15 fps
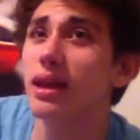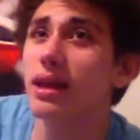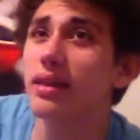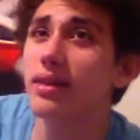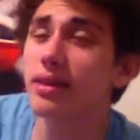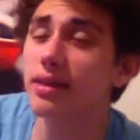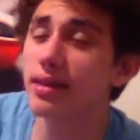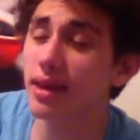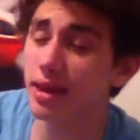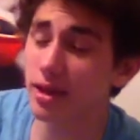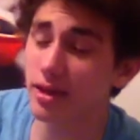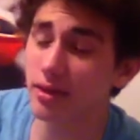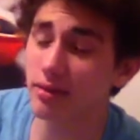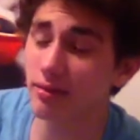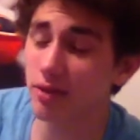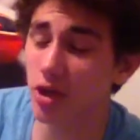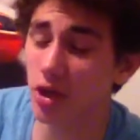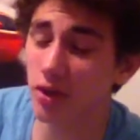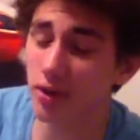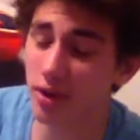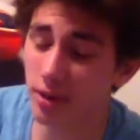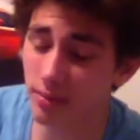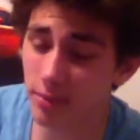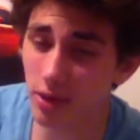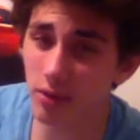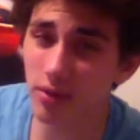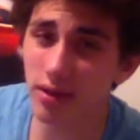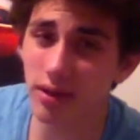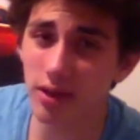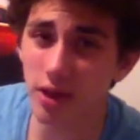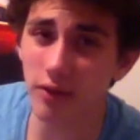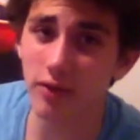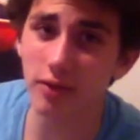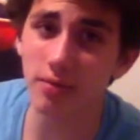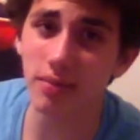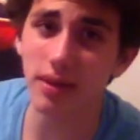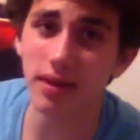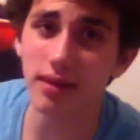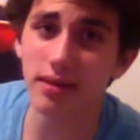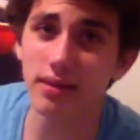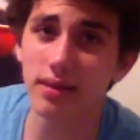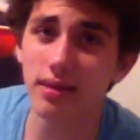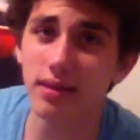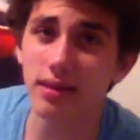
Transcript: this is like a community service place.